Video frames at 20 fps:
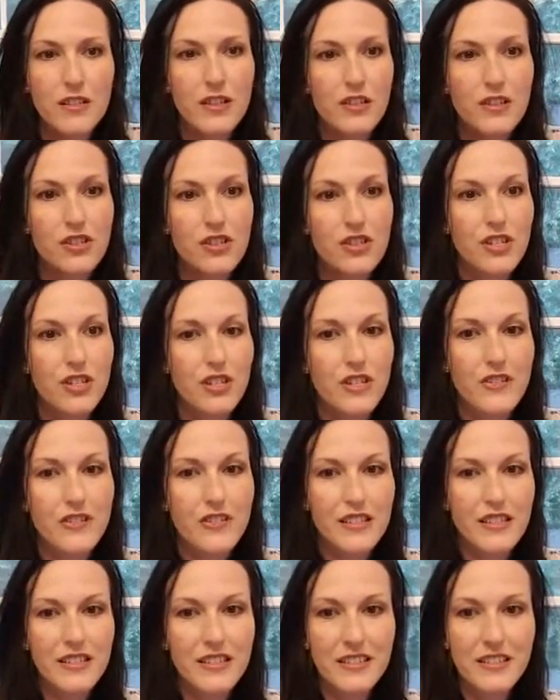guys share
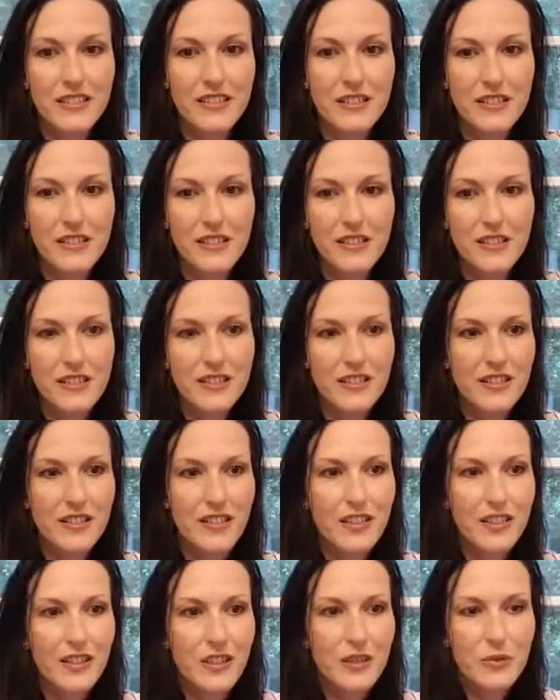
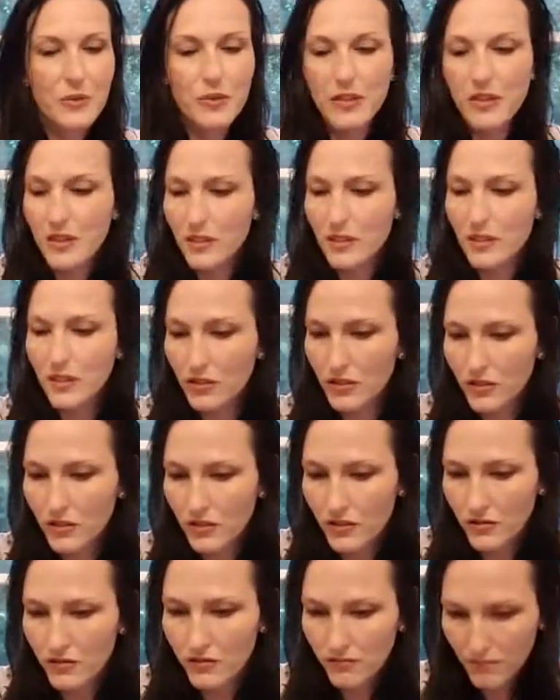this. We got a
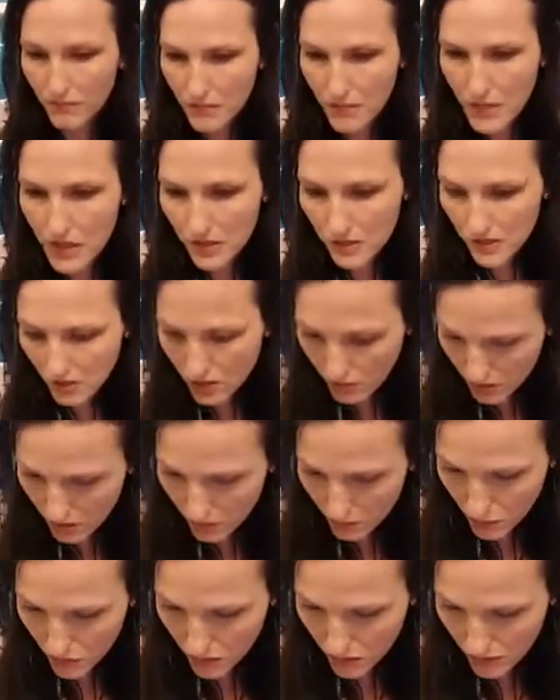good message this
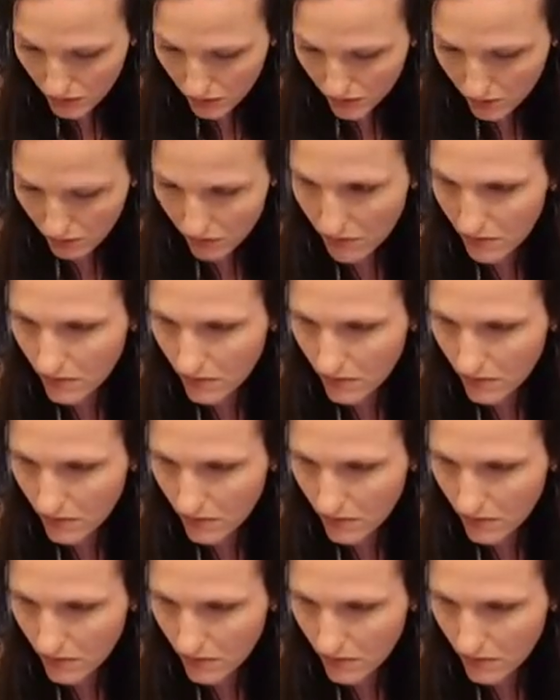morning.